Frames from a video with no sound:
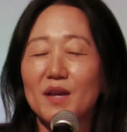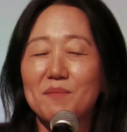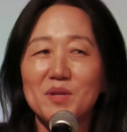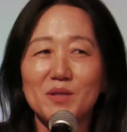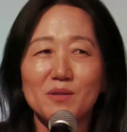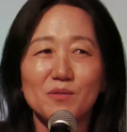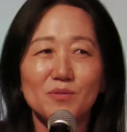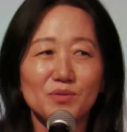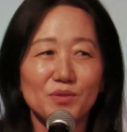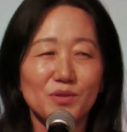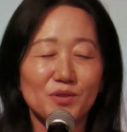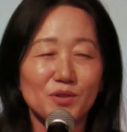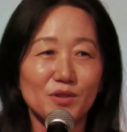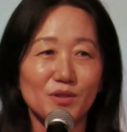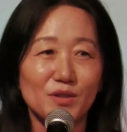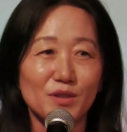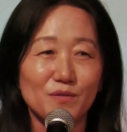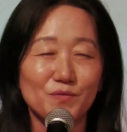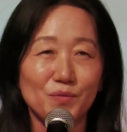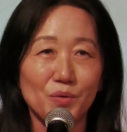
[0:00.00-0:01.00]
I mean, who's going to
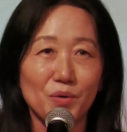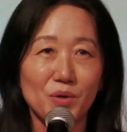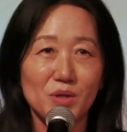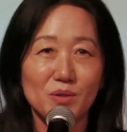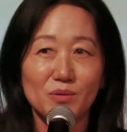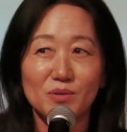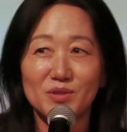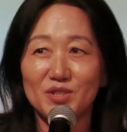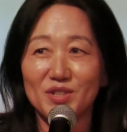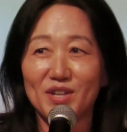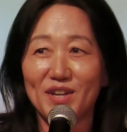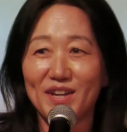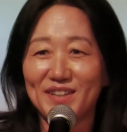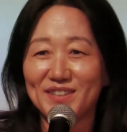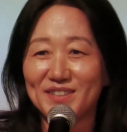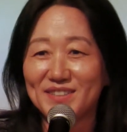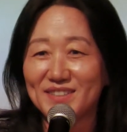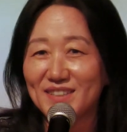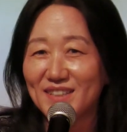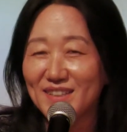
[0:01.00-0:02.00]
hurt a 4-year-old
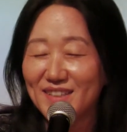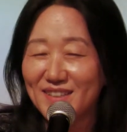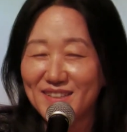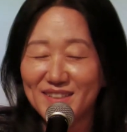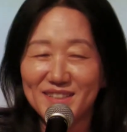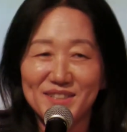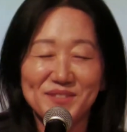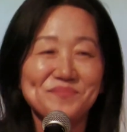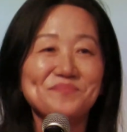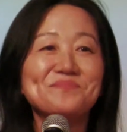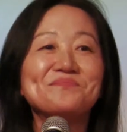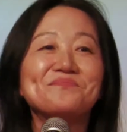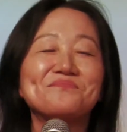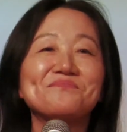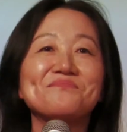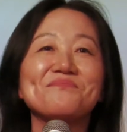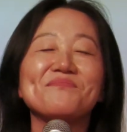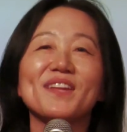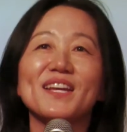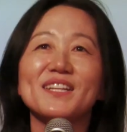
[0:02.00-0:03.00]
child?
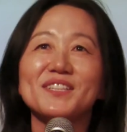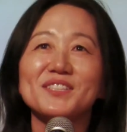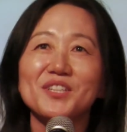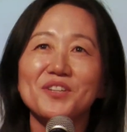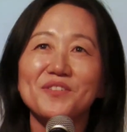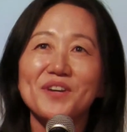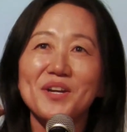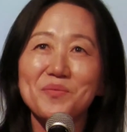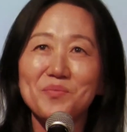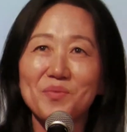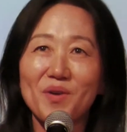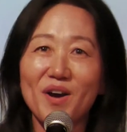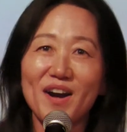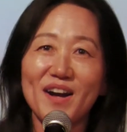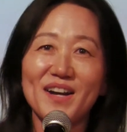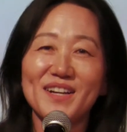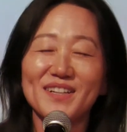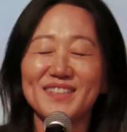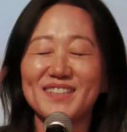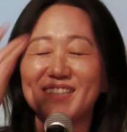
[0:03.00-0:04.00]
And so I
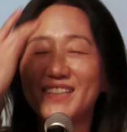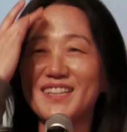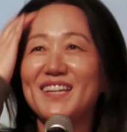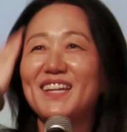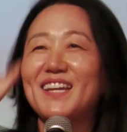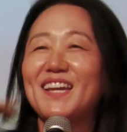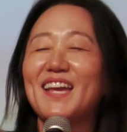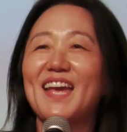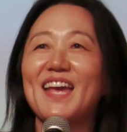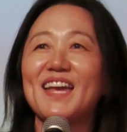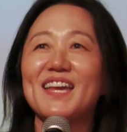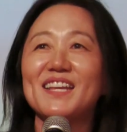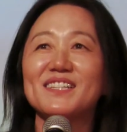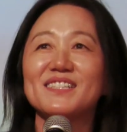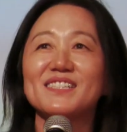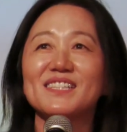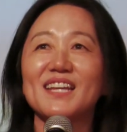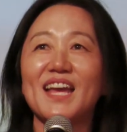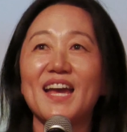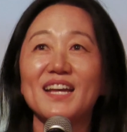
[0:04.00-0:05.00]
walk,
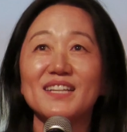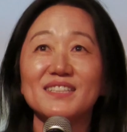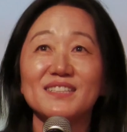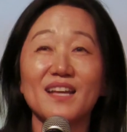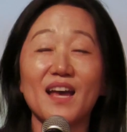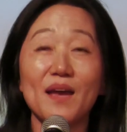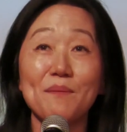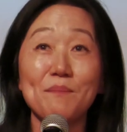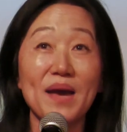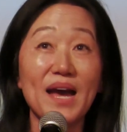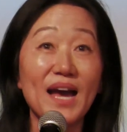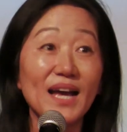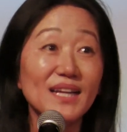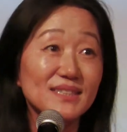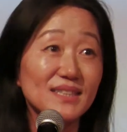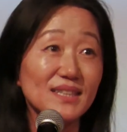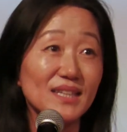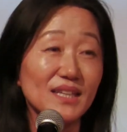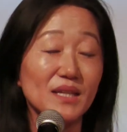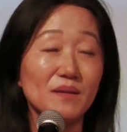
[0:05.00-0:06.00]
and as I'm
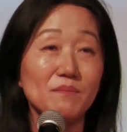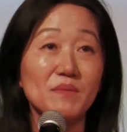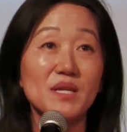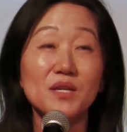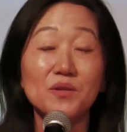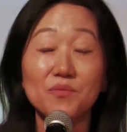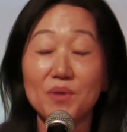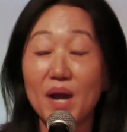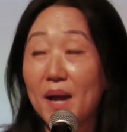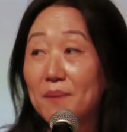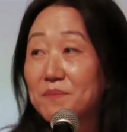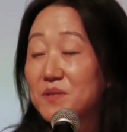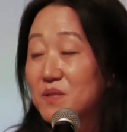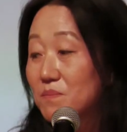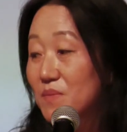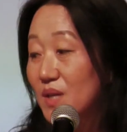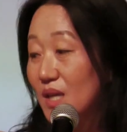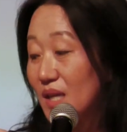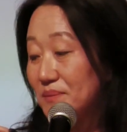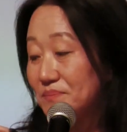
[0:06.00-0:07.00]
passing him, he
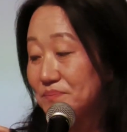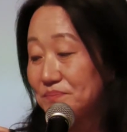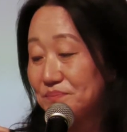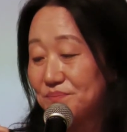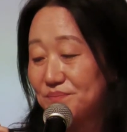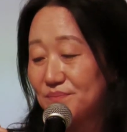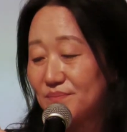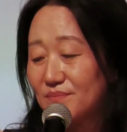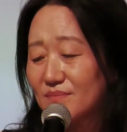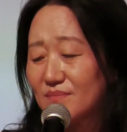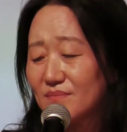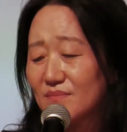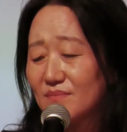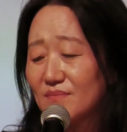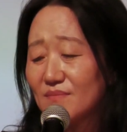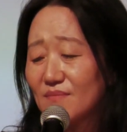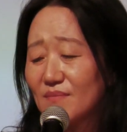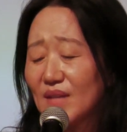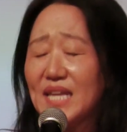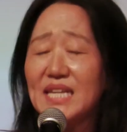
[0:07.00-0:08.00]
grabs me,
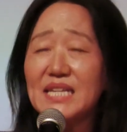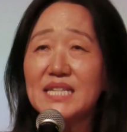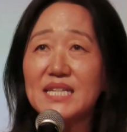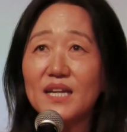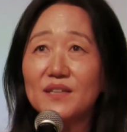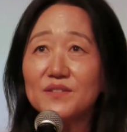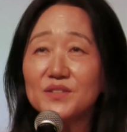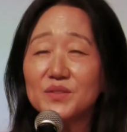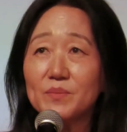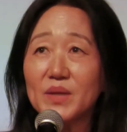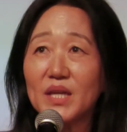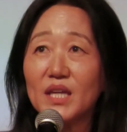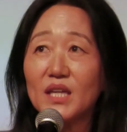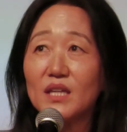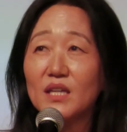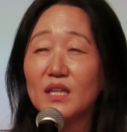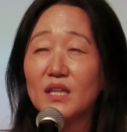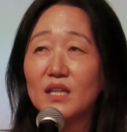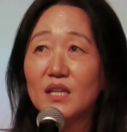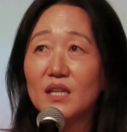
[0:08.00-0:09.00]
and he tells
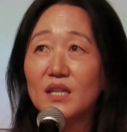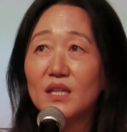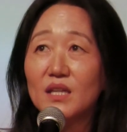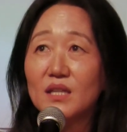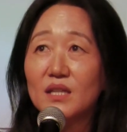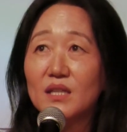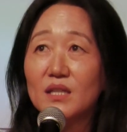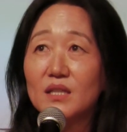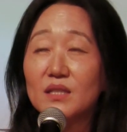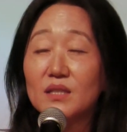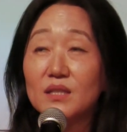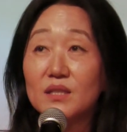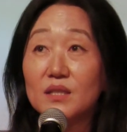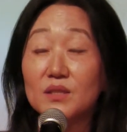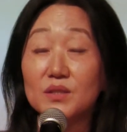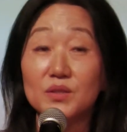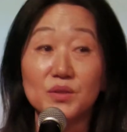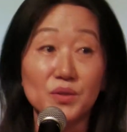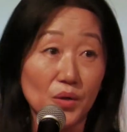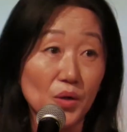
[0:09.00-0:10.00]
me
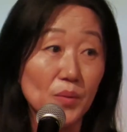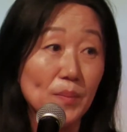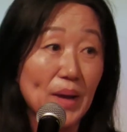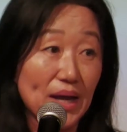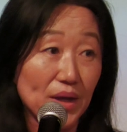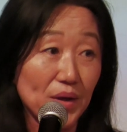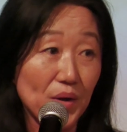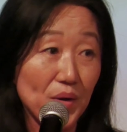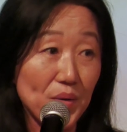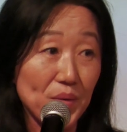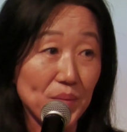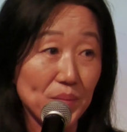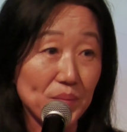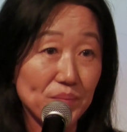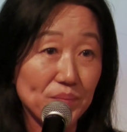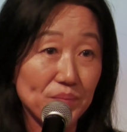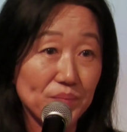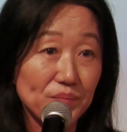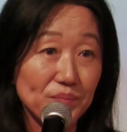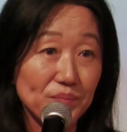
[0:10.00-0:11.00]
to go back home.